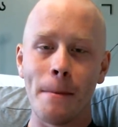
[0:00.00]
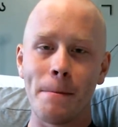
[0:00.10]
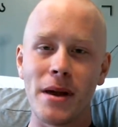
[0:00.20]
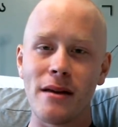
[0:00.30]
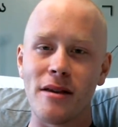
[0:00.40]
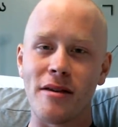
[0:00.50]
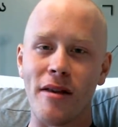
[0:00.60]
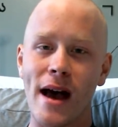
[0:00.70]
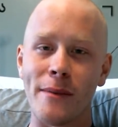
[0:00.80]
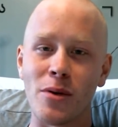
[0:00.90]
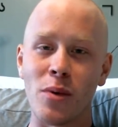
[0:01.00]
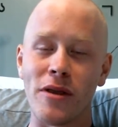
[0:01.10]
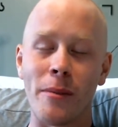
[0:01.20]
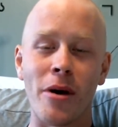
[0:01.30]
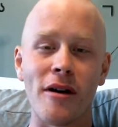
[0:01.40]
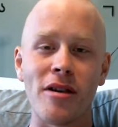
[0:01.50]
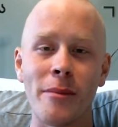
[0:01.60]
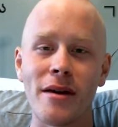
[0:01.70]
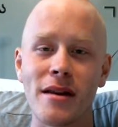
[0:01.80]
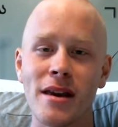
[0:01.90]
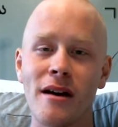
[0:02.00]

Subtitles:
being slapped with the possibility